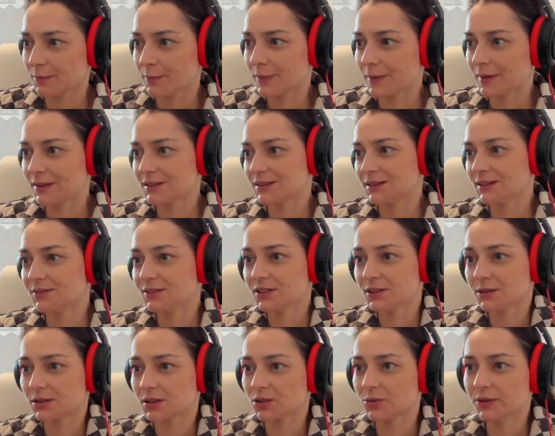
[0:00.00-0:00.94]
but
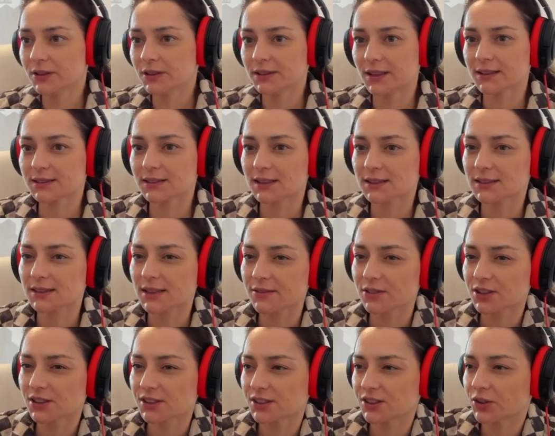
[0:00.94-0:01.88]
even queen takes
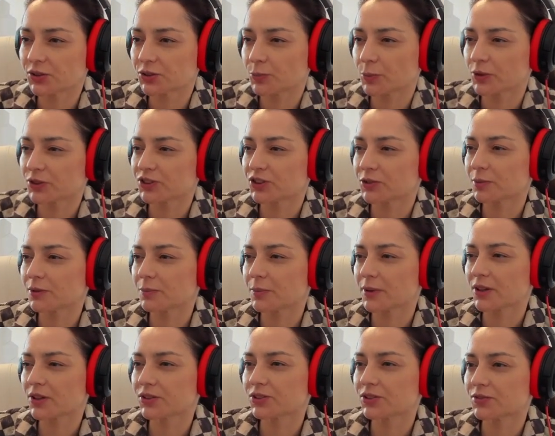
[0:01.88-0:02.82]
a7 is not possible
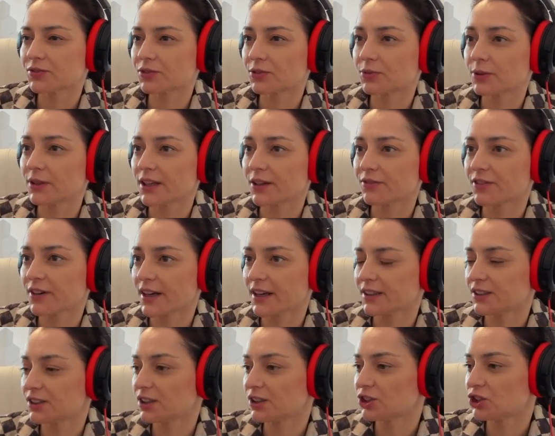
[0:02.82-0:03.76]
because of queen
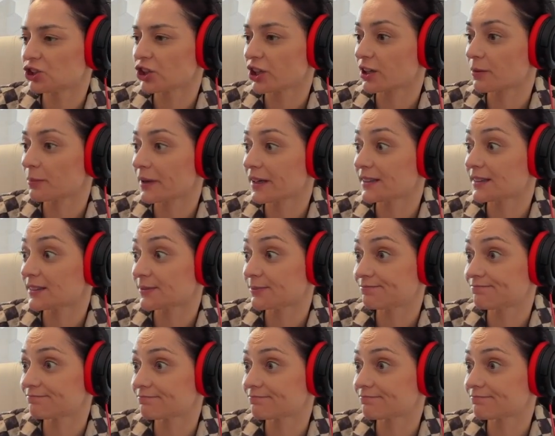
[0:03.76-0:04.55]
f8 checkmate